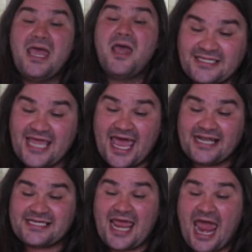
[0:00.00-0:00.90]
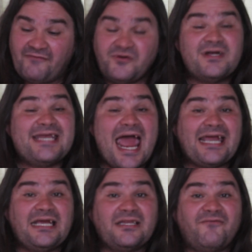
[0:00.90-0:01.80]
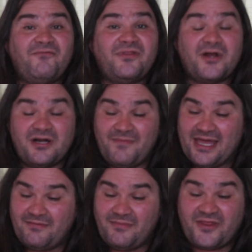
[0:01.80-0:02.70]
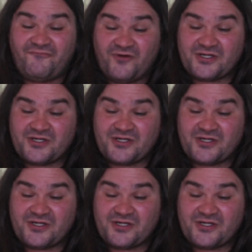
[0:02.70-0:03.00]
That after attacking the First